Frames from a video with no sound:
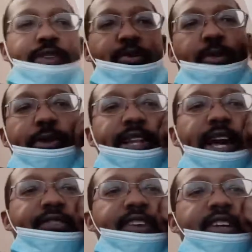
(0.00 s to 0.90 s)
were on my
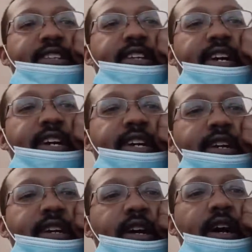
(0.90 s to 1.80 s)
live yesterday,
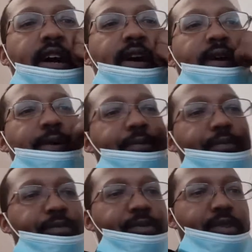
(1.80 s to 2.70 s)
uh,
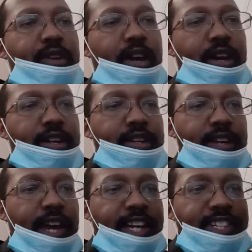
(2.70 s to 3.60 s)

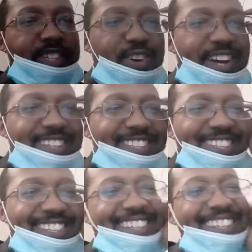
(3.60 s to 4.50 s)
hey Joyce,
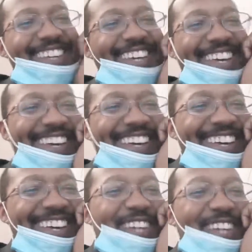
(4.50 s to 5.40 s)

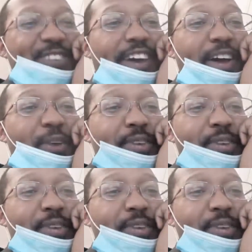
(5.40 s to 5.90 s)
you found me,